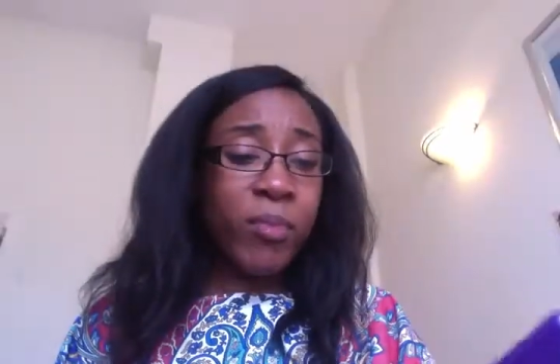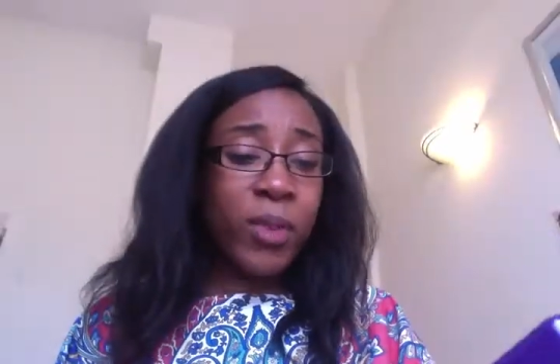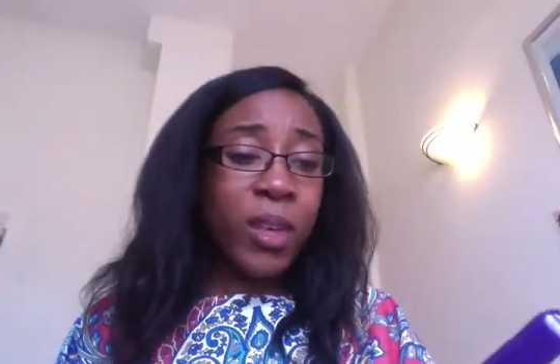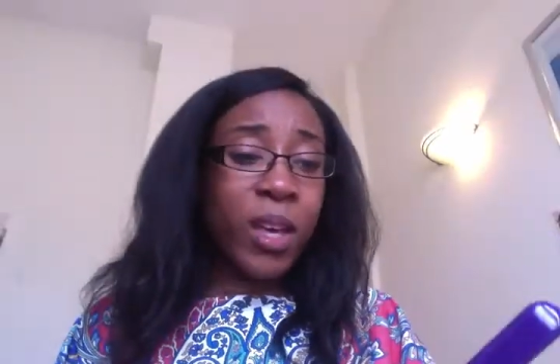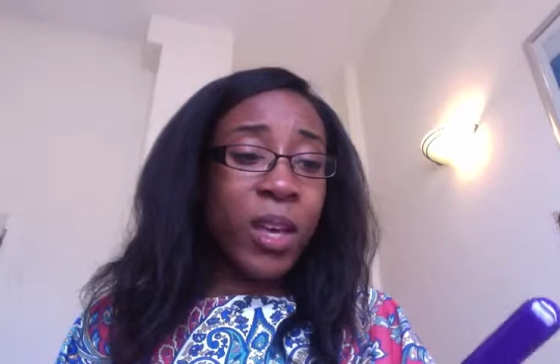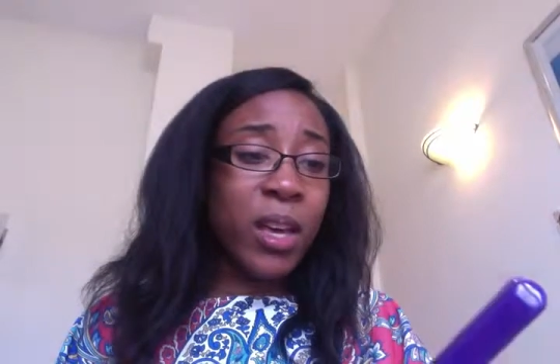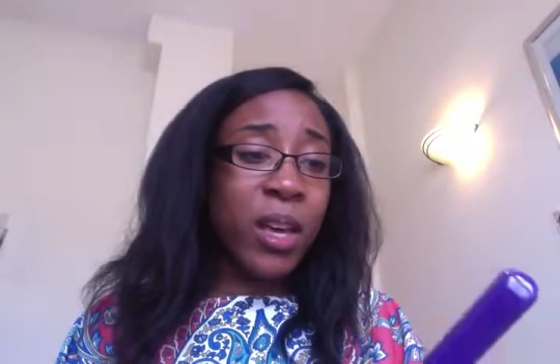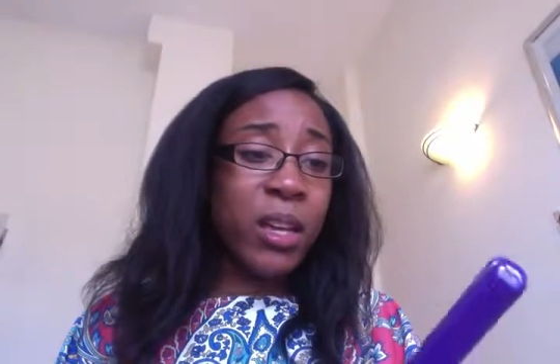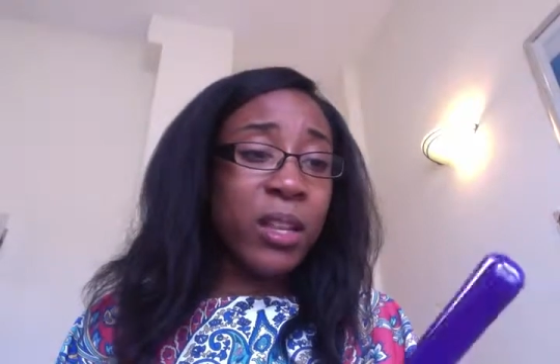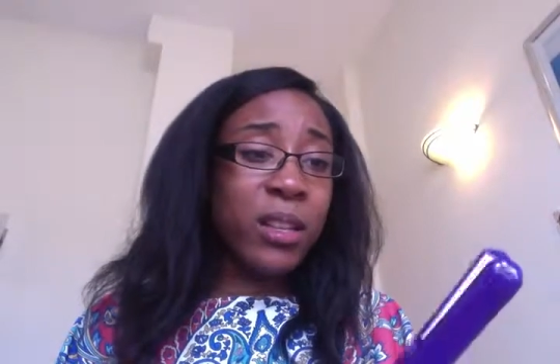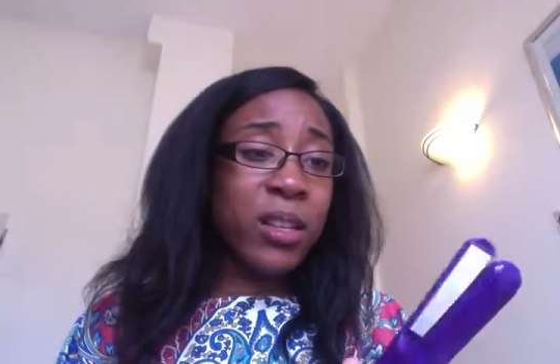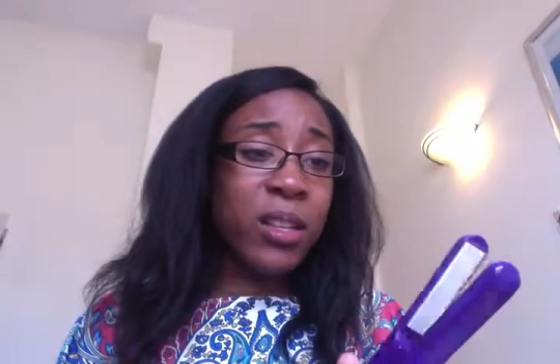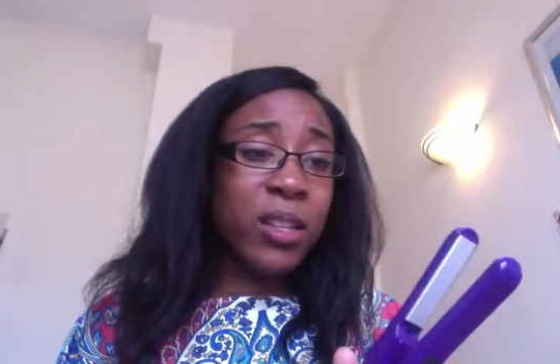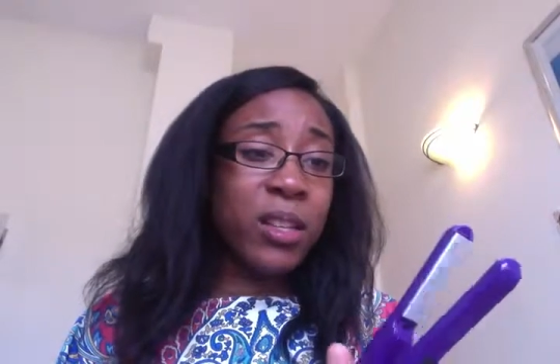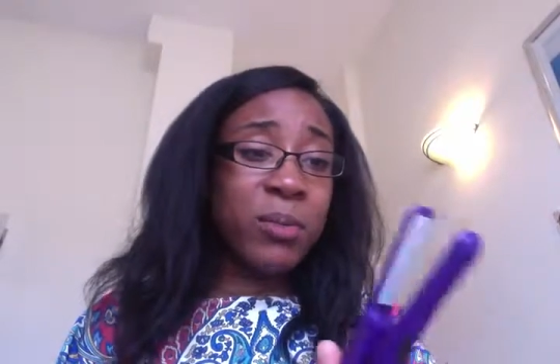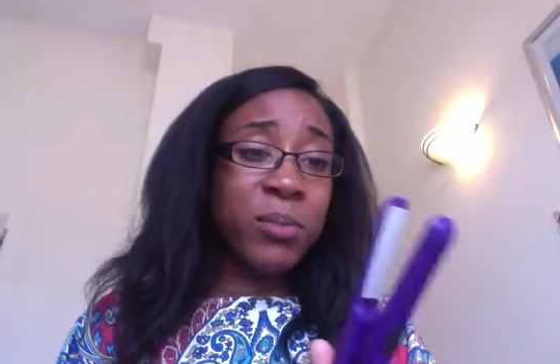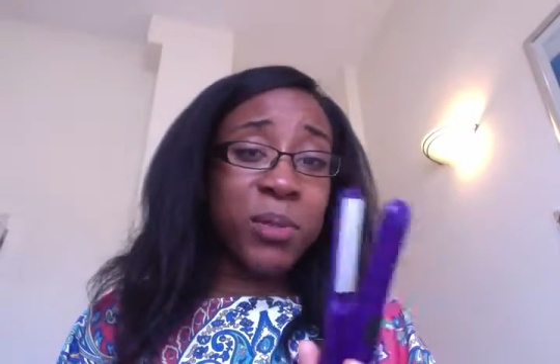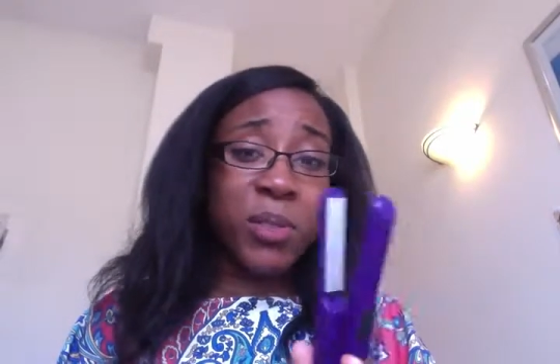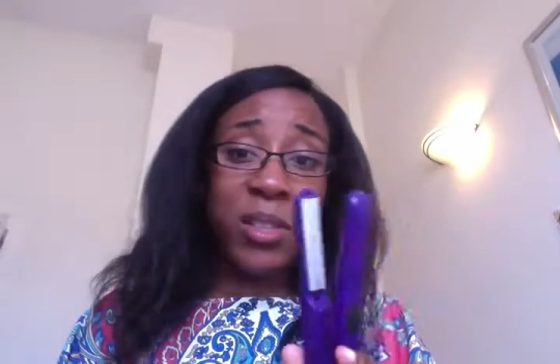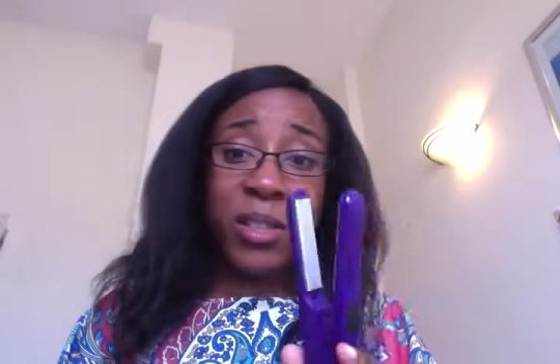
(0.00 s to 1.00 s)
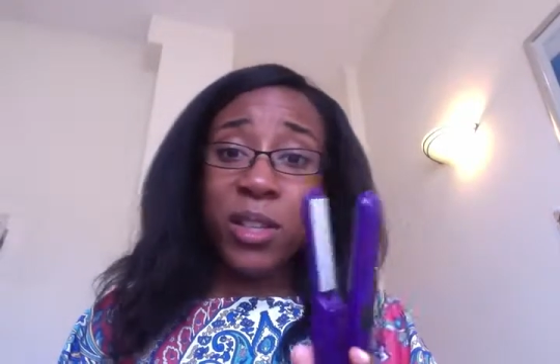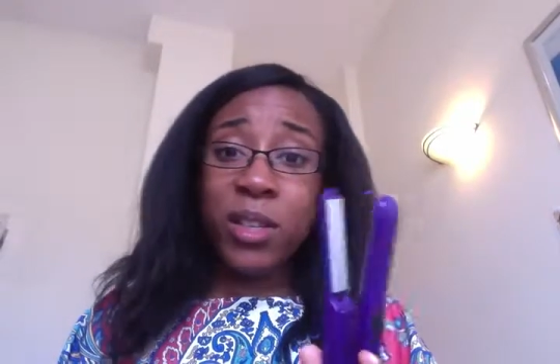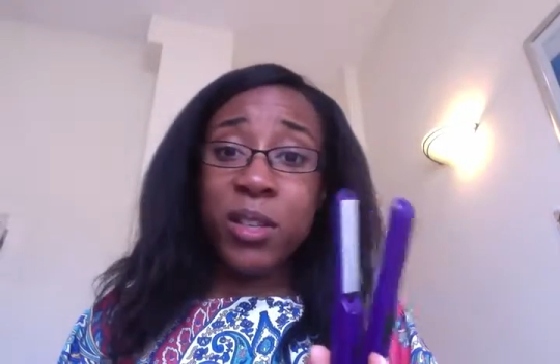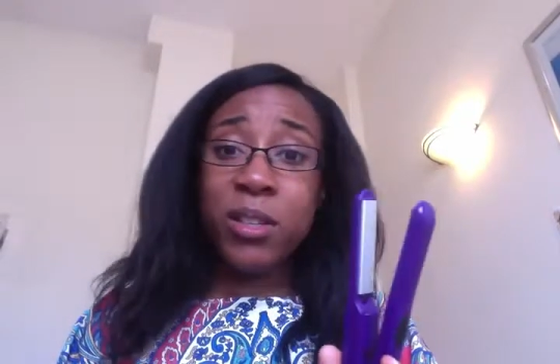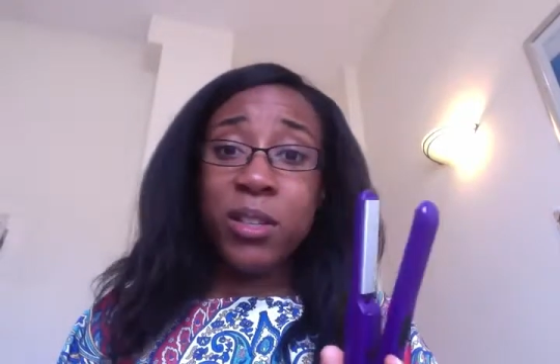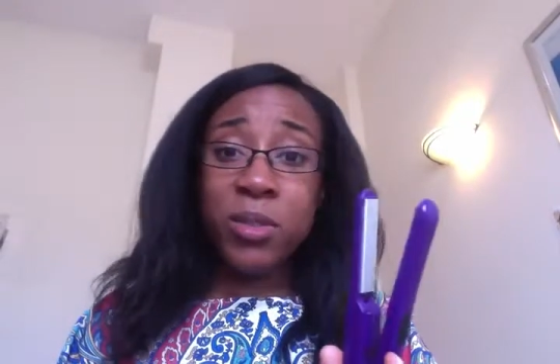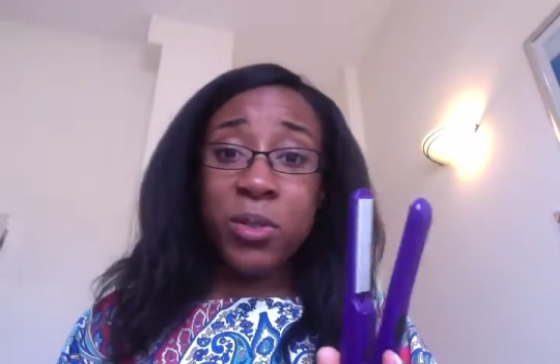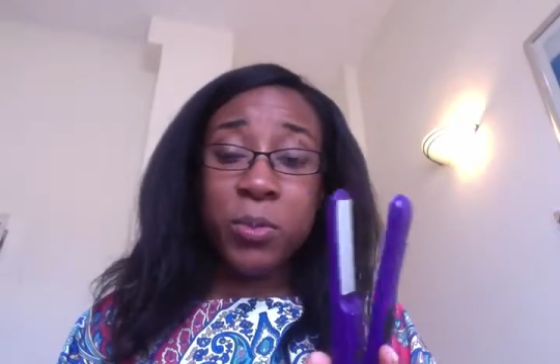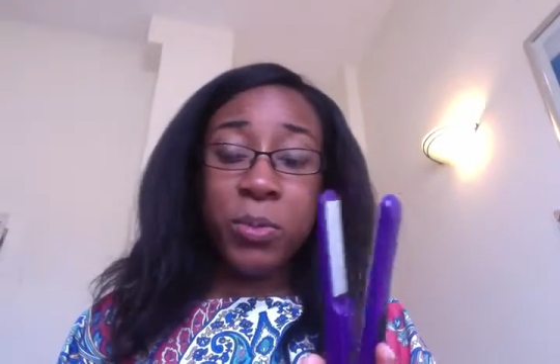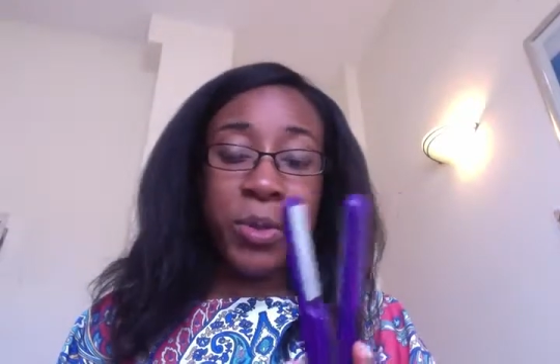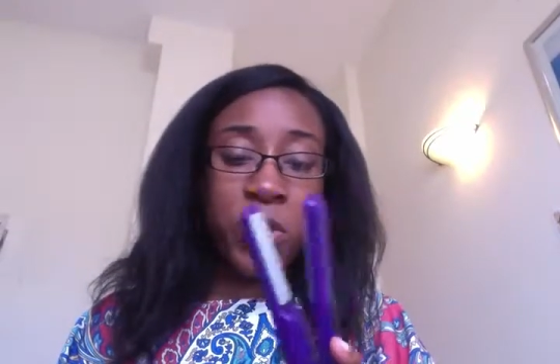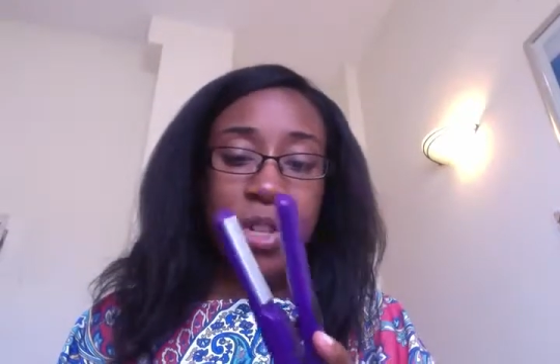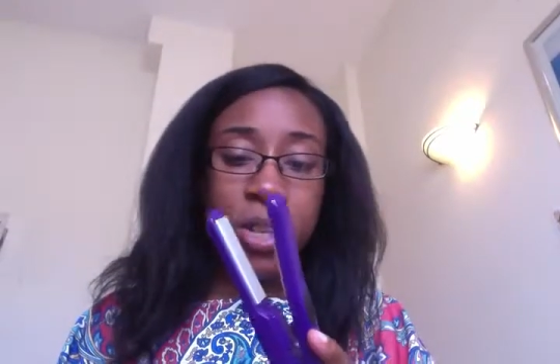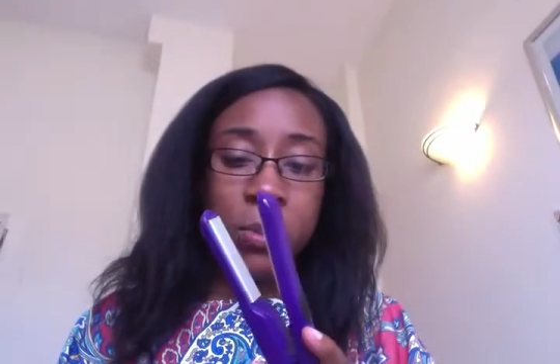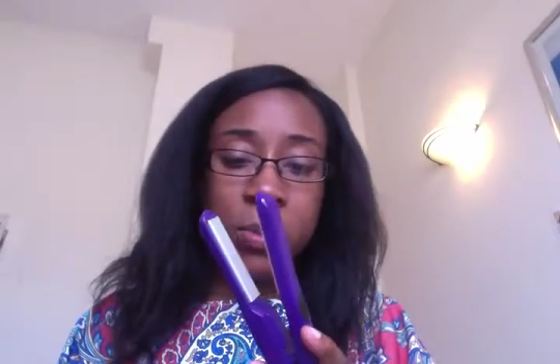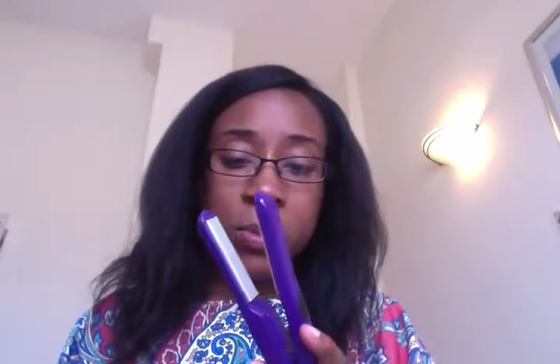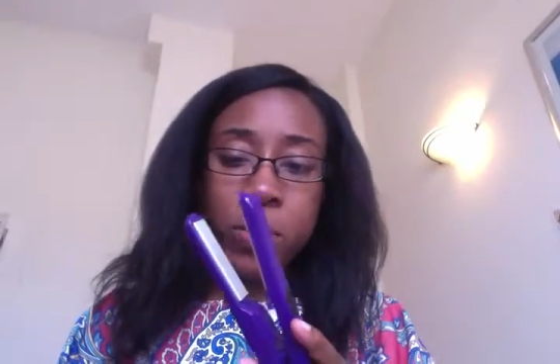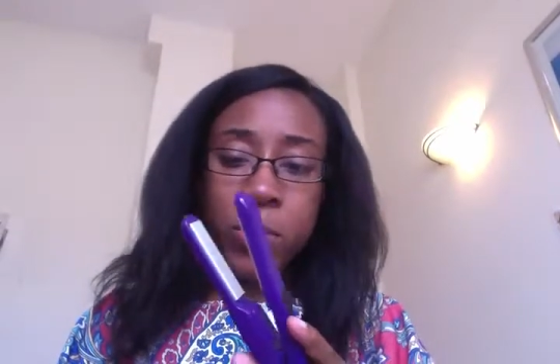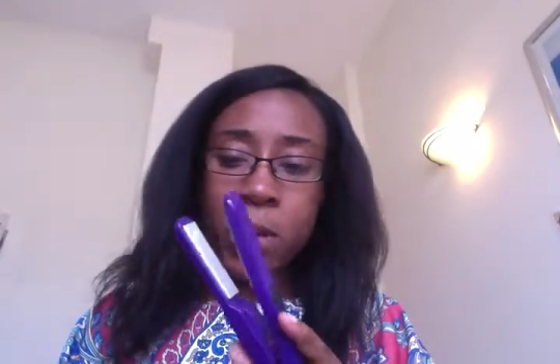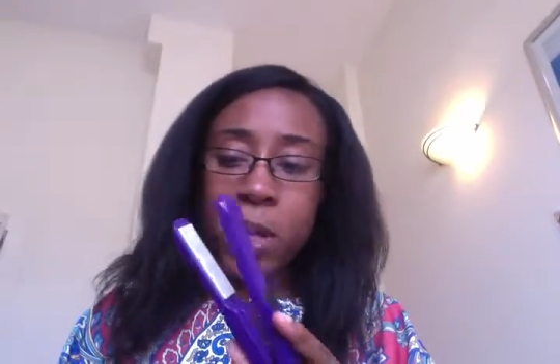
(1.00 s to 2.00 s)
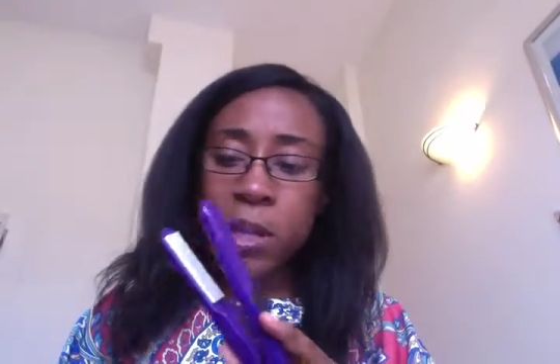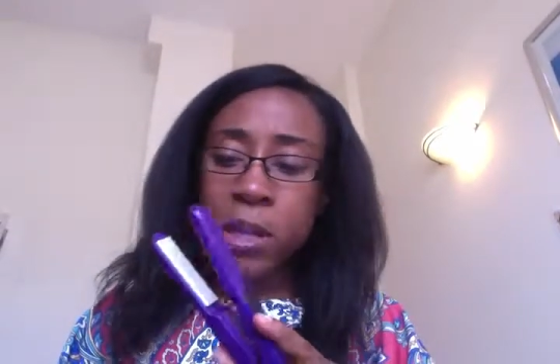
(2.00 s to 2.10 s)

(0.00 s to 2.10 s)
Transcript: And this was like super cheap as well.